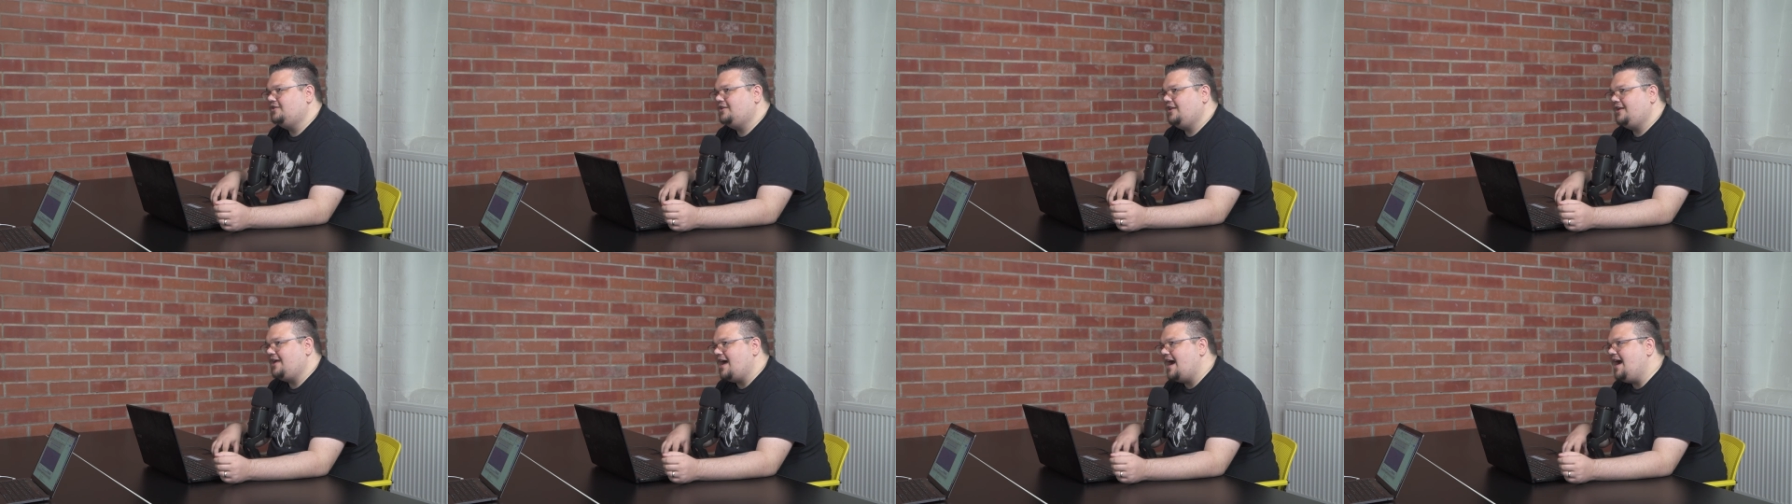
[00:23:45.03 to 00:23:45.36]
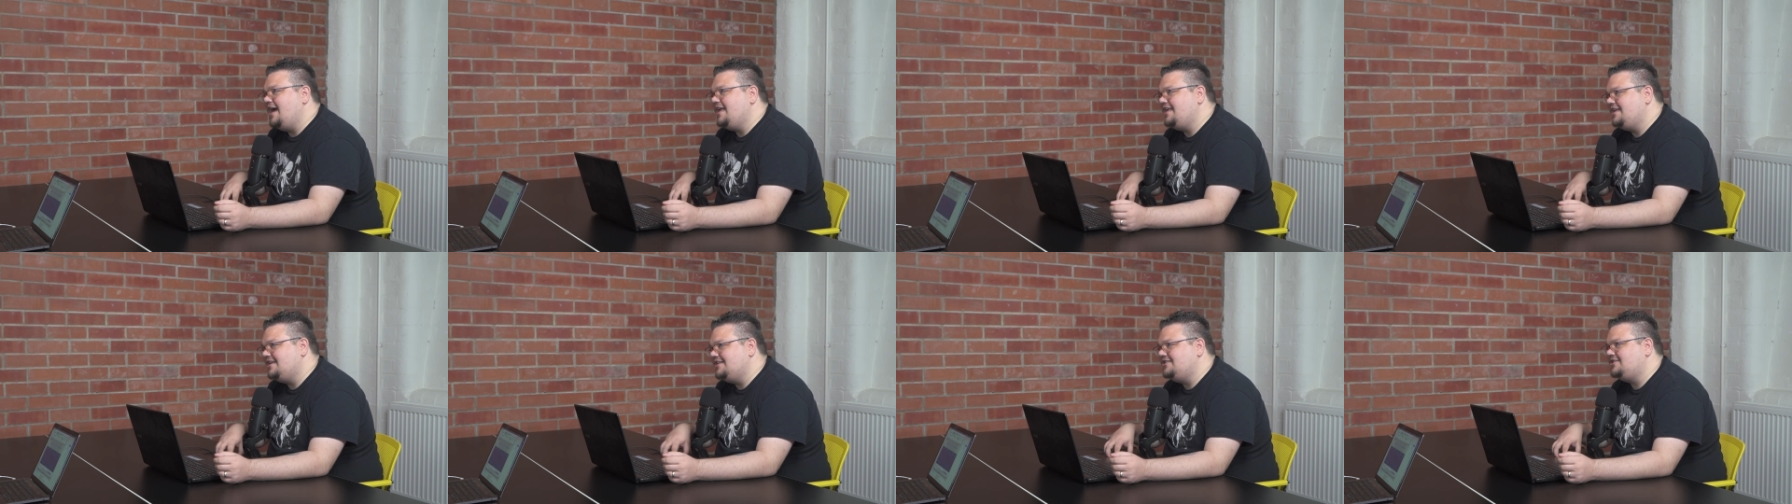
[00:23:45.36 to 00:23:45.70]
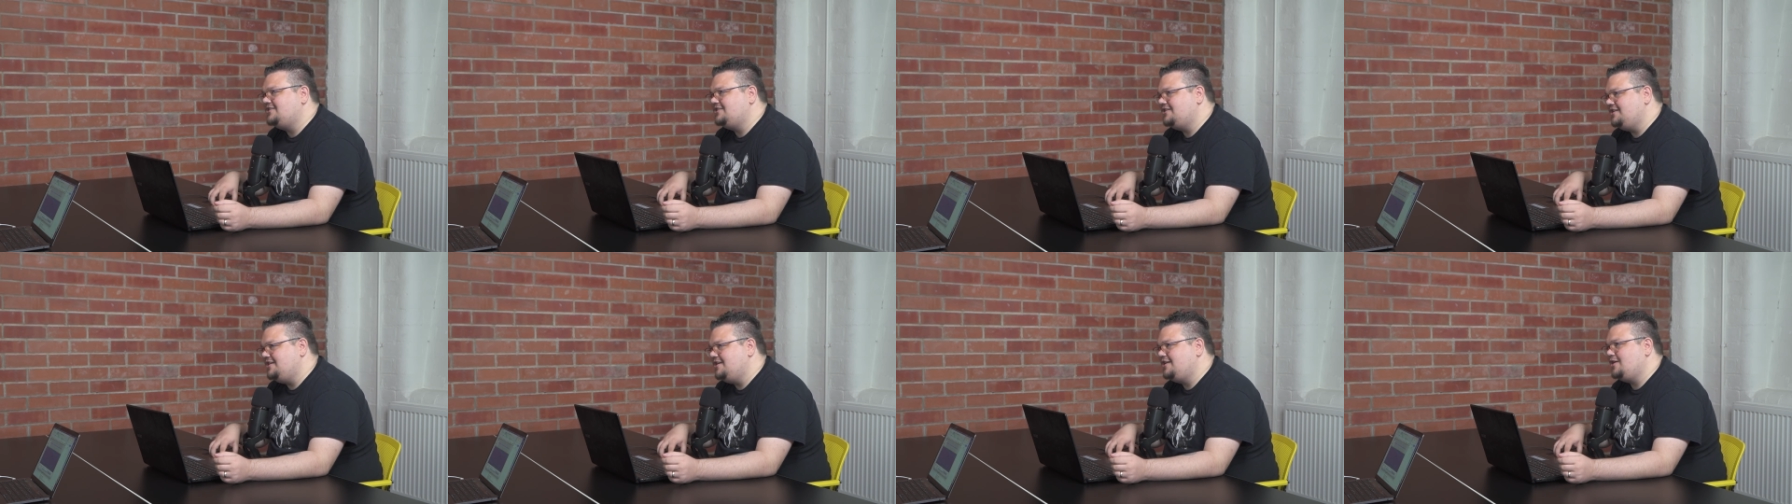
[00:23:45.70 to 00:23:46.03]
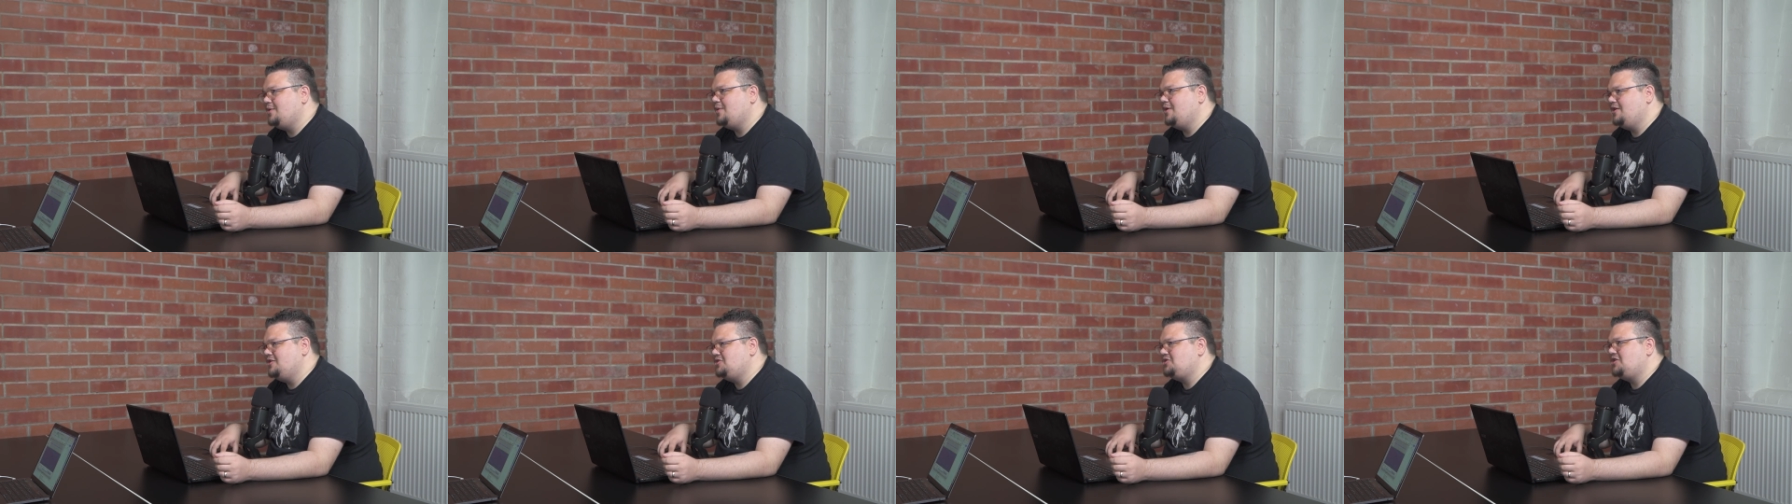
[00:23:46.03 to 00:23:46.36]
like, I can see
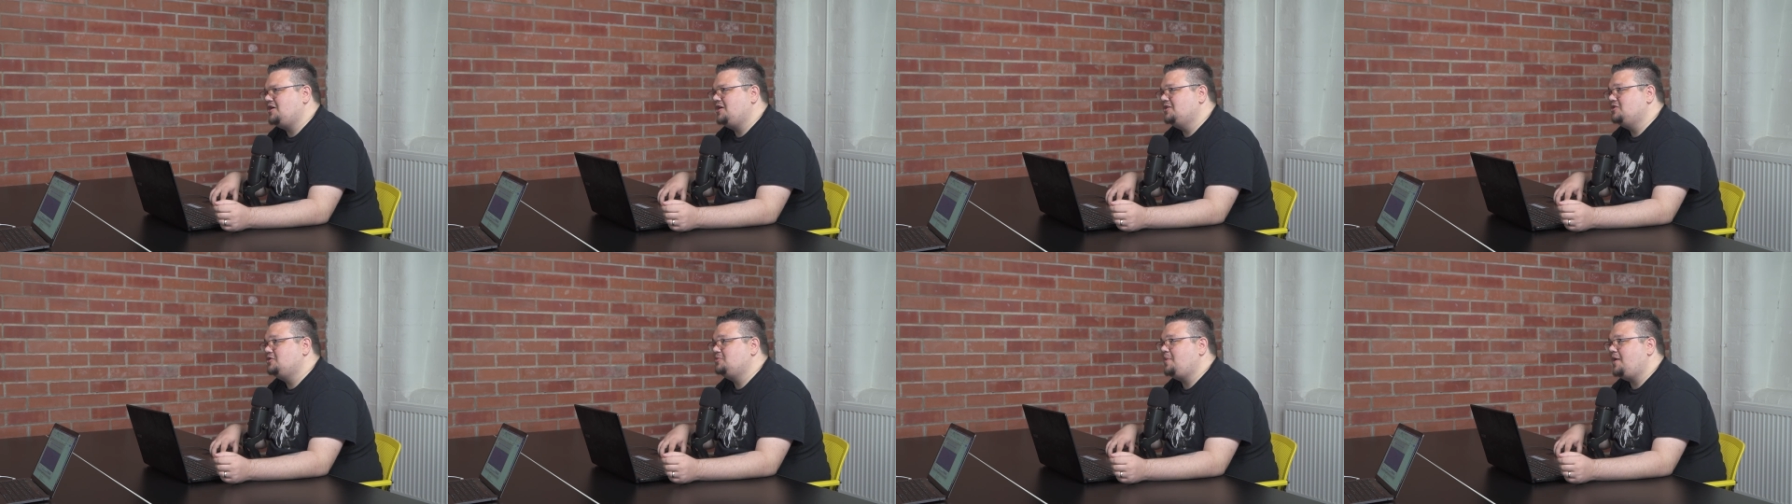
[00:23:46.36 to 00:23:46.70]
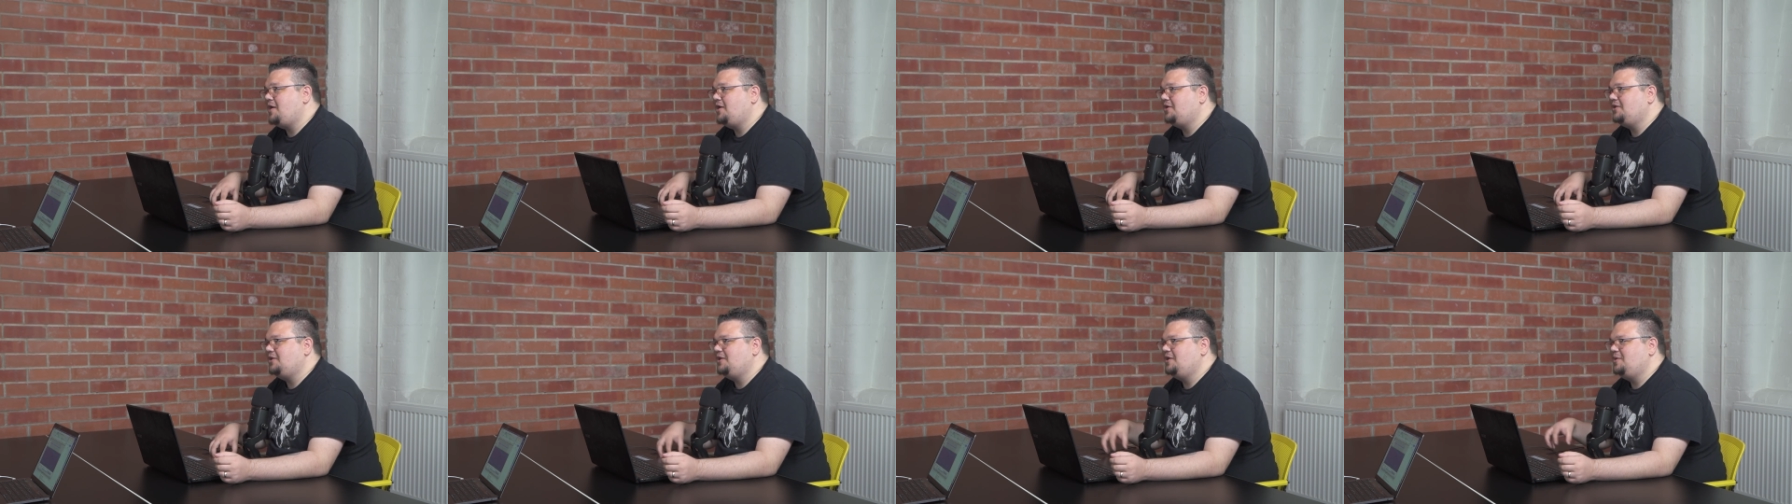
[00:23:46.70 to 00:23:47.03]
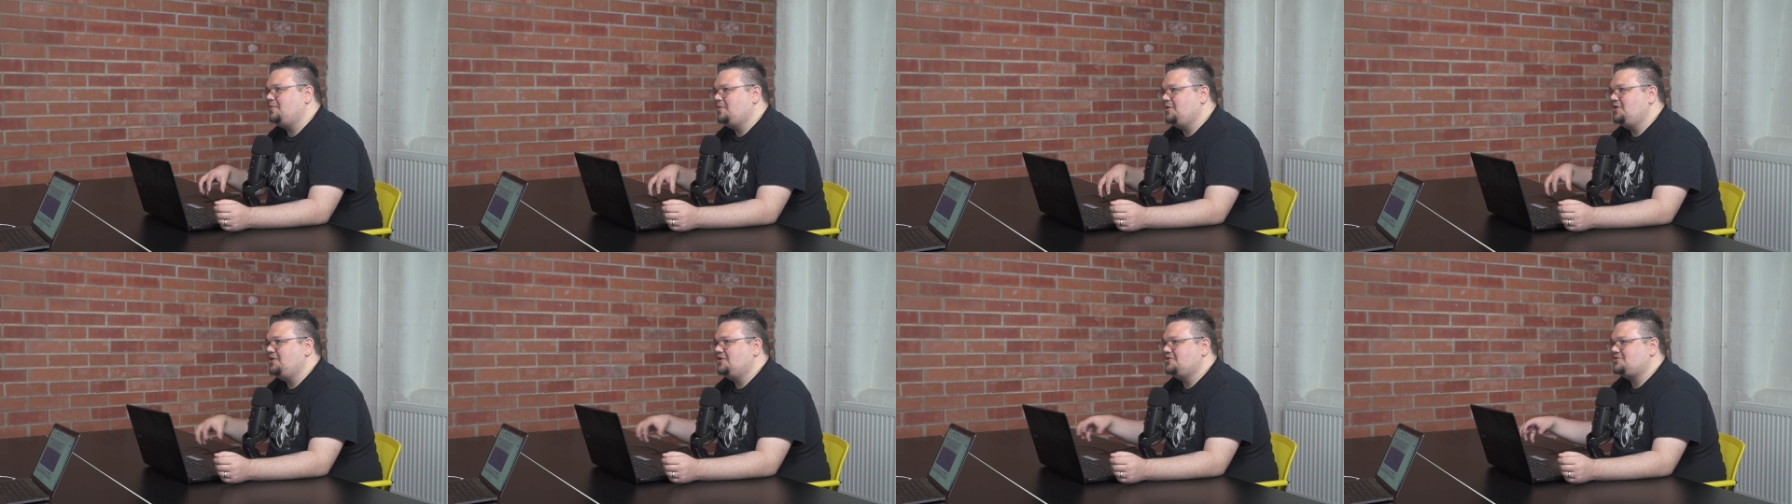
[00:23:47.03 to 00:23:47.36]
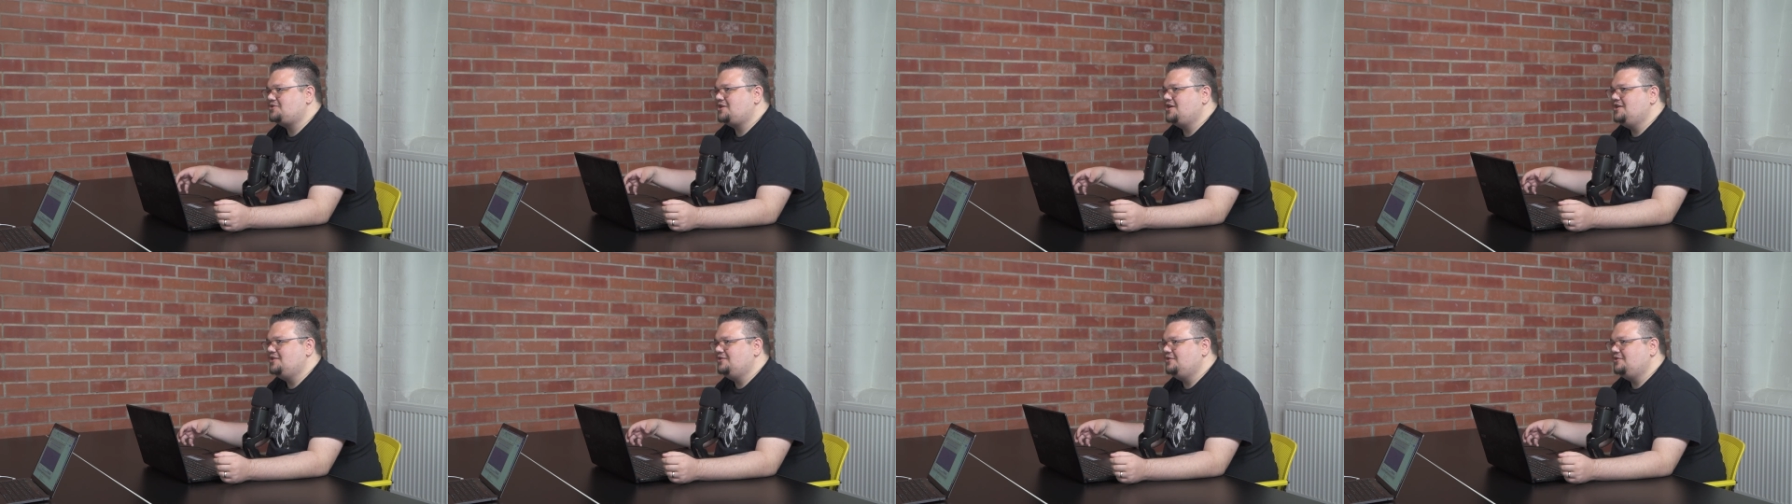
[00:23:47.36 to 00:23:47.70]
quite transparently what you're
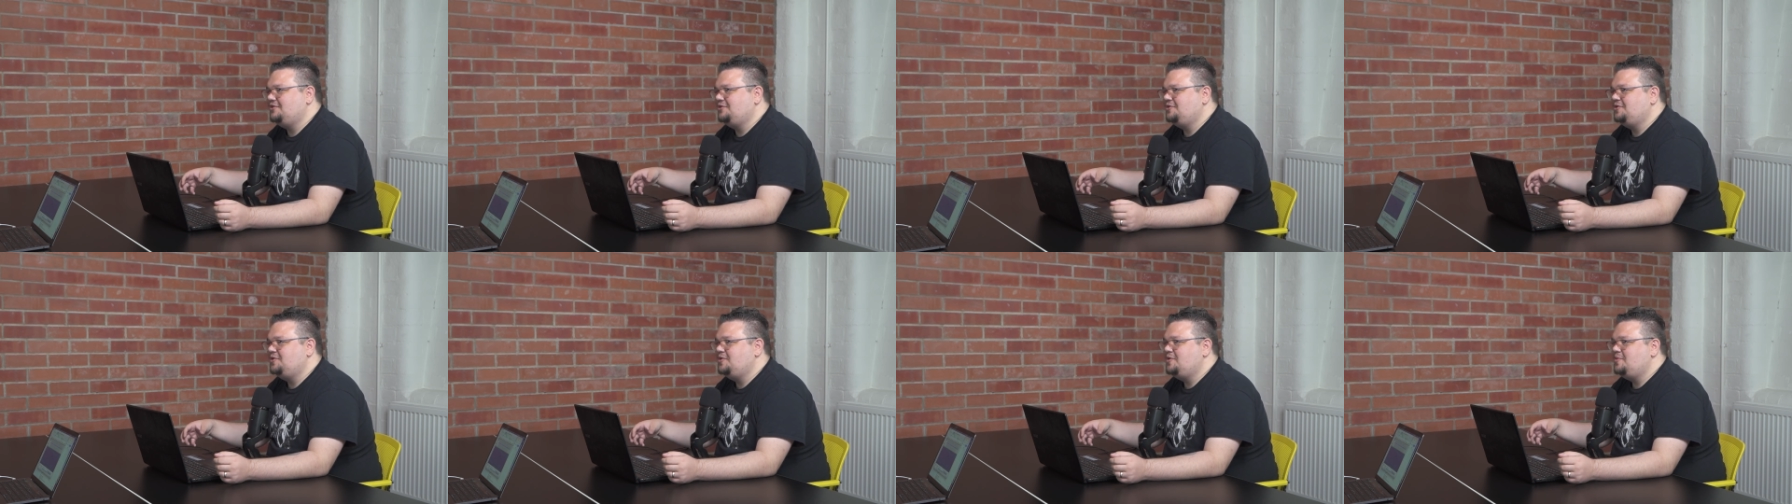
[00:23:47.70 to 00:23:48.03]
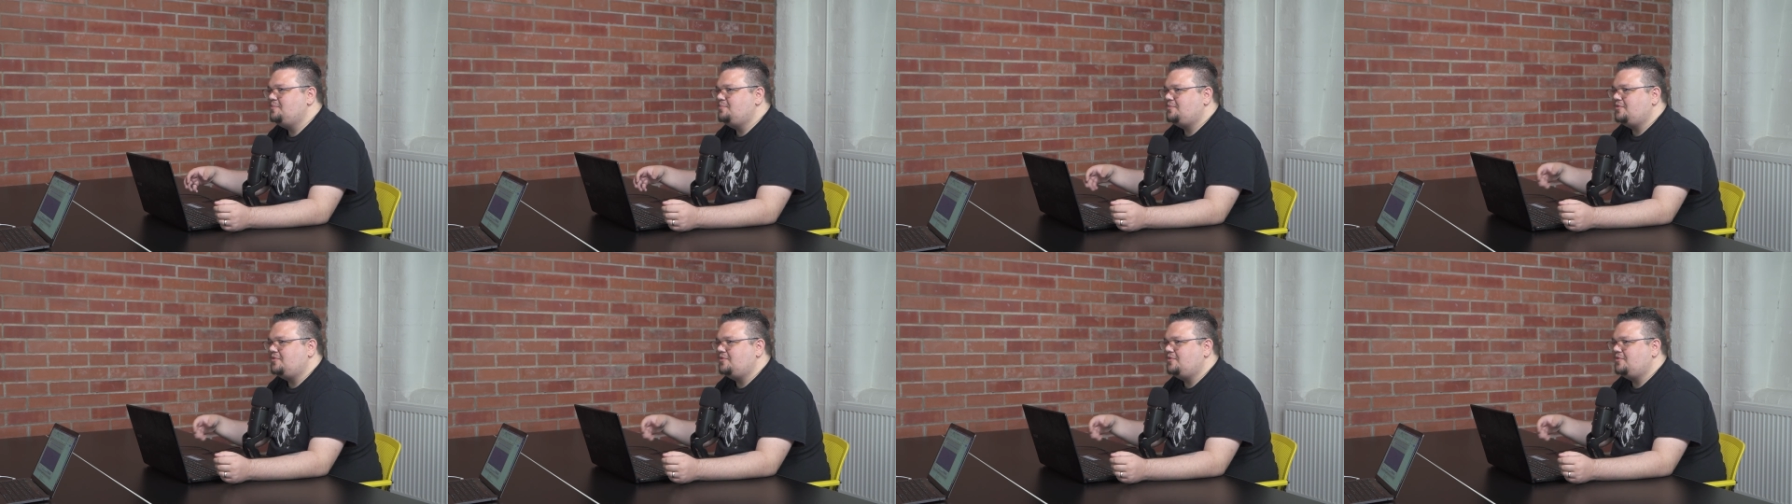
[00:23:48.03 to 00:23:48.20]
trying to do,